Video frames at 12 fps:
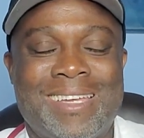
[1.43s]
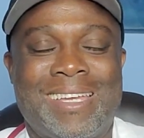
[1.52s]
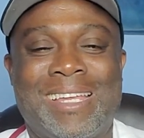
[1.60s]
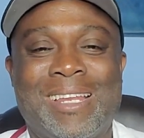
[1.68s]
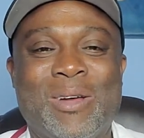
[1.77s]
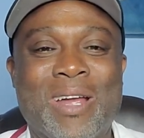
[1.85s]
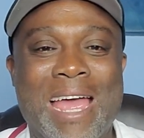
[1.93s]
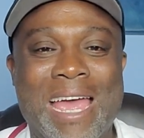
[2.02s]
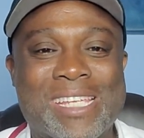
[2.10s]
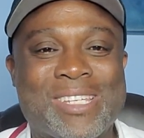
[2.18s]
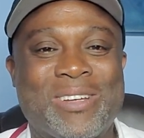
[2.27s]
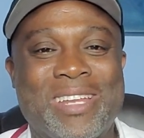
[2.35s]
Hello
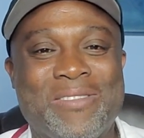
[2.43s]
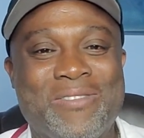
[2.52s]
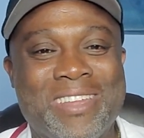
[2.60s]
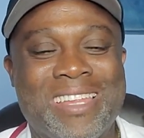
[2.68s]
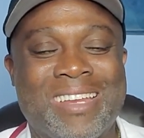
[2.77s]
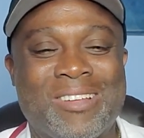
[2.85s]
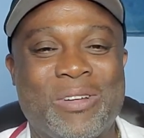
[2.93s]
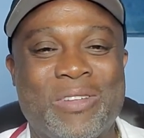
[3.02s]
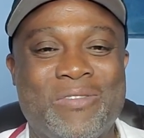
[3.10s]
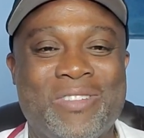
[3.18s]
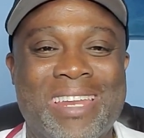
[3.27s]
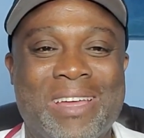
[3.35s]
guys, good
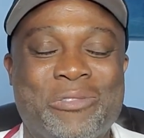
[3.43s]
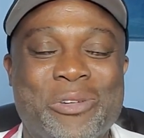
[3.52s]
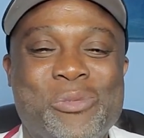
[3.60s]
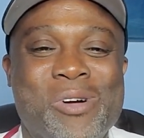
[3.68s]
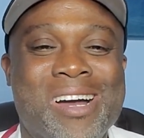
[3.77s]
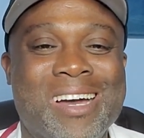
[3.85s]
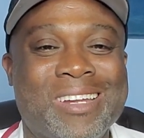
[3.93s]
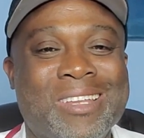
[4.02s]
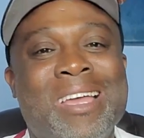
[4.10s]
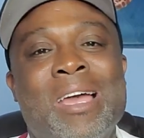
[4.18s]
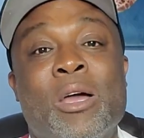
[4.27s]
evening everyone.